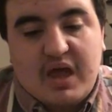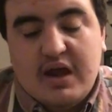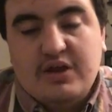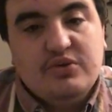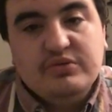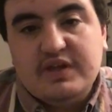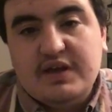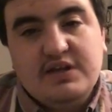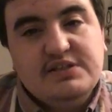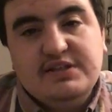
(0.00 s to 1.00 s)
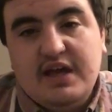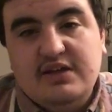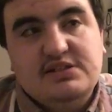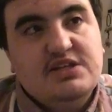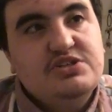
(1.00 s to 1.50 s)
and i don't think i did that
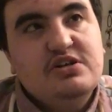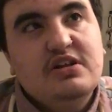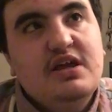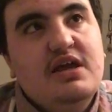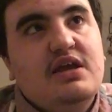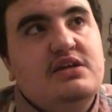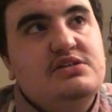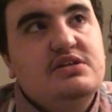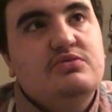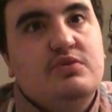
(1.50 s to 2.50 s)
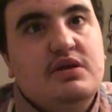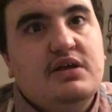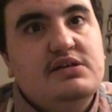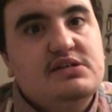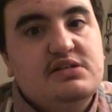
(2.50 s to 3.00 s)
intentionally and i didn't
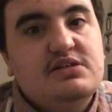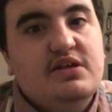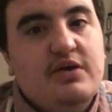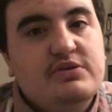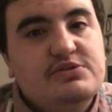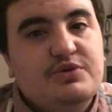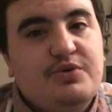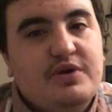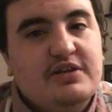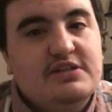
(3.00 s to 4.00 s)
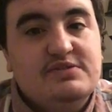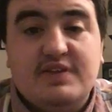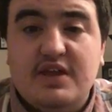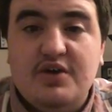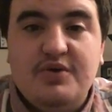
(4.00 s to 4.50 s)
realize until i was recording this
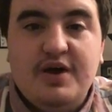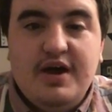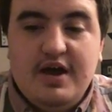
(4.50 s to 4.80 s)
video